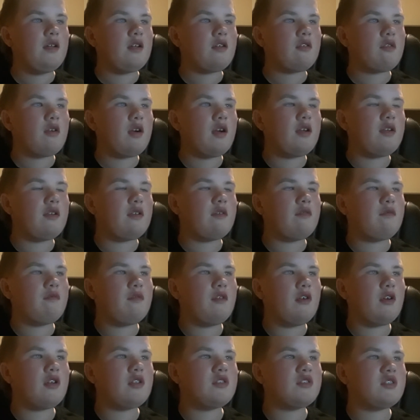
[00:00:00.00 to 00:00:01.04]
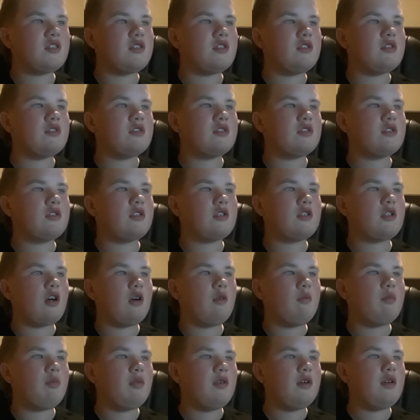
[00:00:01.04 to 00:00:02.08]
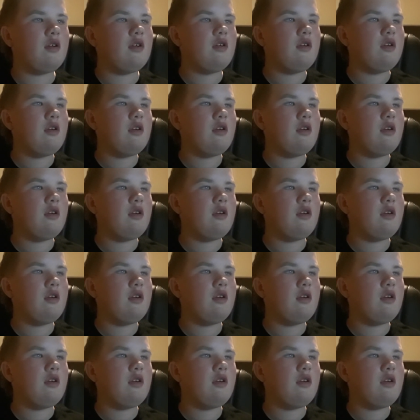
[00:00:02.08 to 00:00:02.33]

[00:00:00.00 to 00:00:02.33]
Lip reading: Craig Ferguson is Gobber,